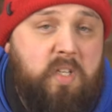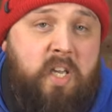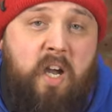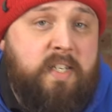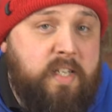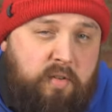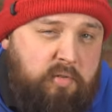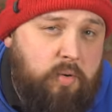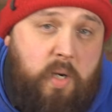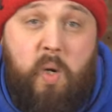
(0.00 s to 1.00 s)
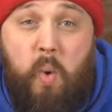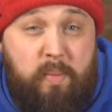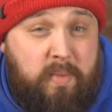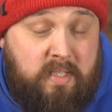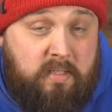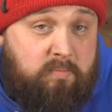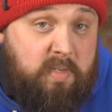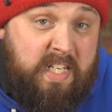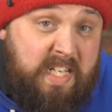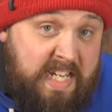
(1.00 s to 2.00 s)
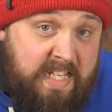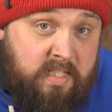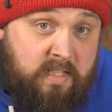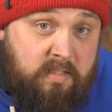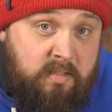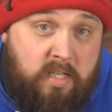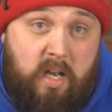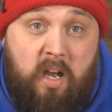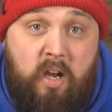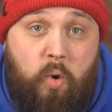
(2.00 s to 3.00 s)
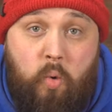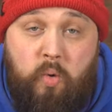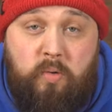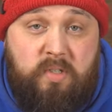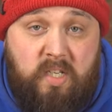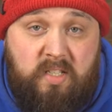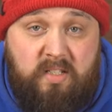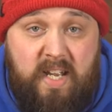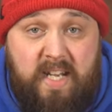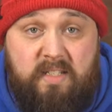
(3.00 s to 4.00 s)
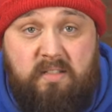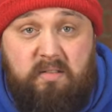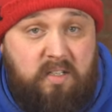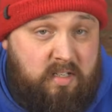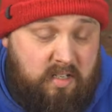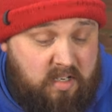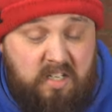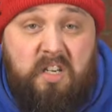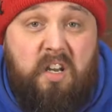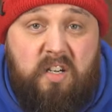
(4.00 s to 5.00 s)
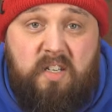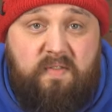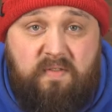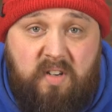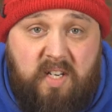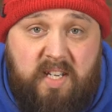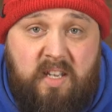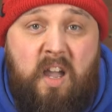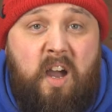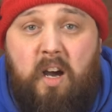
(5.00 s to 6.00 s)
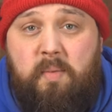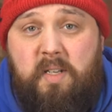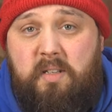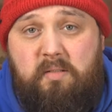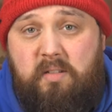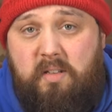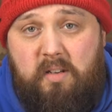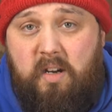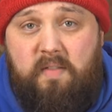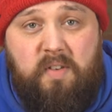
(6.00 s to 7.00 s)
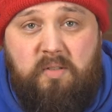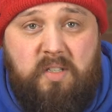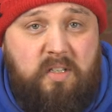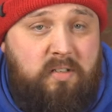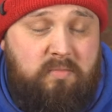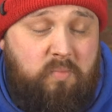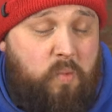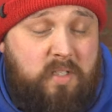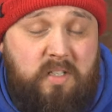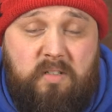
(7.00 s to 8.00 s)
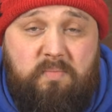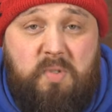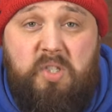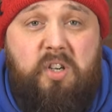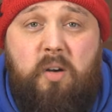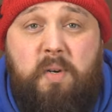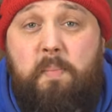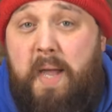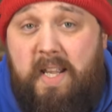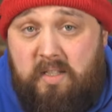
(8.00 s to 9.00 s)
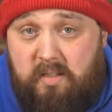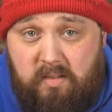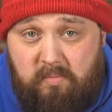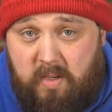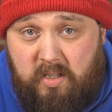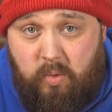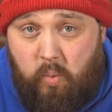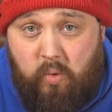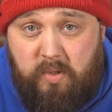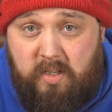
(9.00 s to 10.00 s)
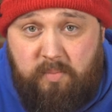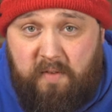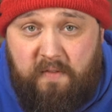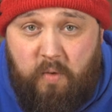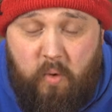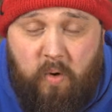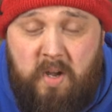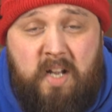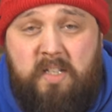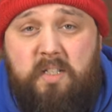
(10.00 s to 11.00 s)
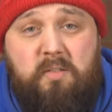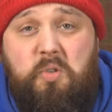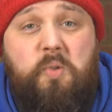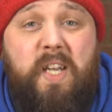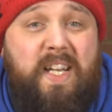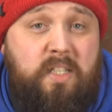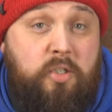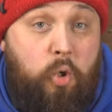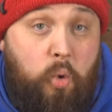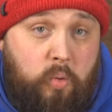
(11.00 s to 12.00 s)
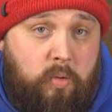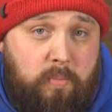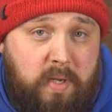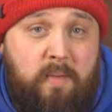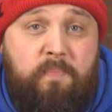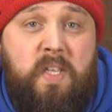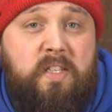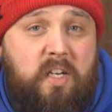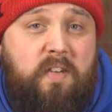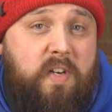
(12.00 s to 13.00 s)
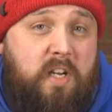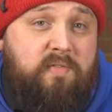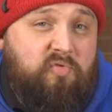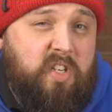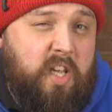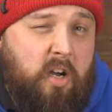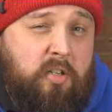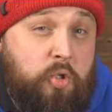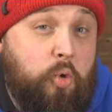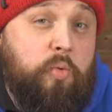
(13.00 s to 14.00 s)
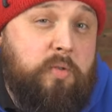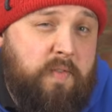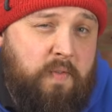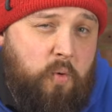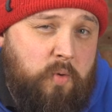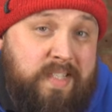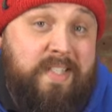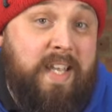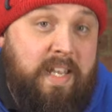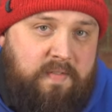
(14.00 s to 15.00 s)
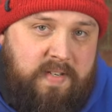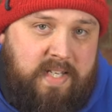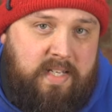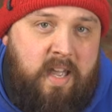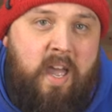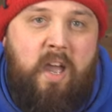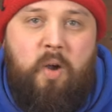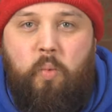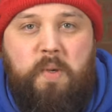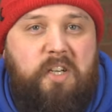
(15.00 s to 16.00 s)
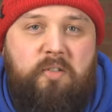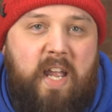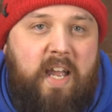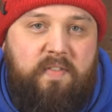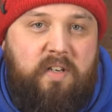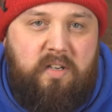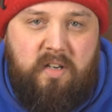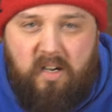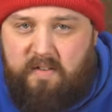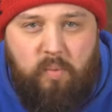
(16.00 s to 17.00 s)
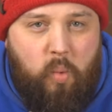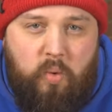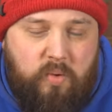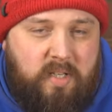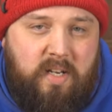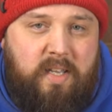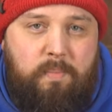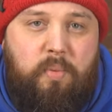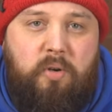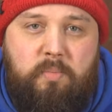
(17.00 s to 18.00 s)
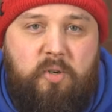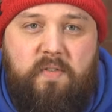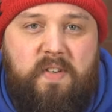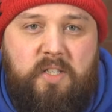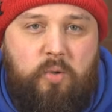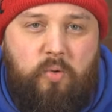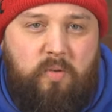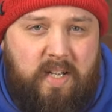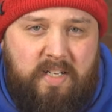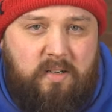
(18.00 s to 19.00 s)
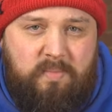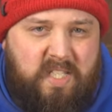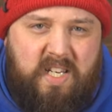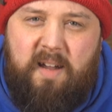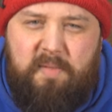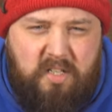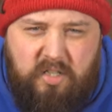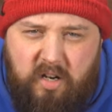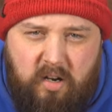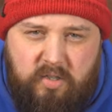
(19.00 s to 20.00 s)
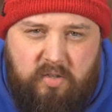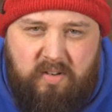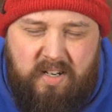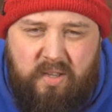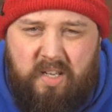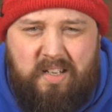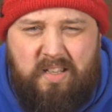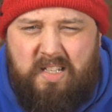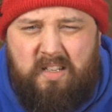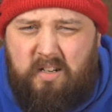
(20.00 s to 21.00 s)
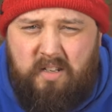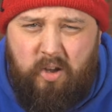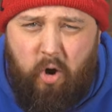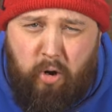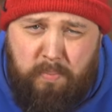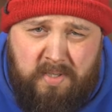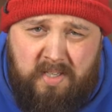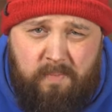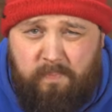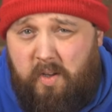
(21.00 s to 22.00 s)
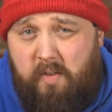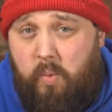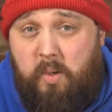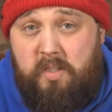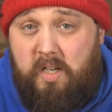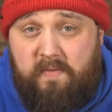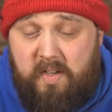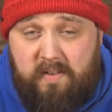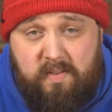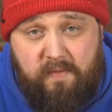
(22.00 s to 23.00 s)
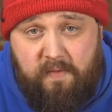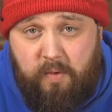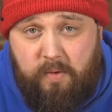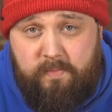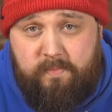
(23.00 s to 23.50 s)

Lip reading: cutting through equipment in an incident or just as a knife, really. I mean, I've used to want to sharpen a pencil underwater before, just use it as a tool, but dive knives really are tools for safety. We don't have a knife wars like in Bond movies or end up stabbing sharks or anything. That's kind of the opposite of what dive knives are for.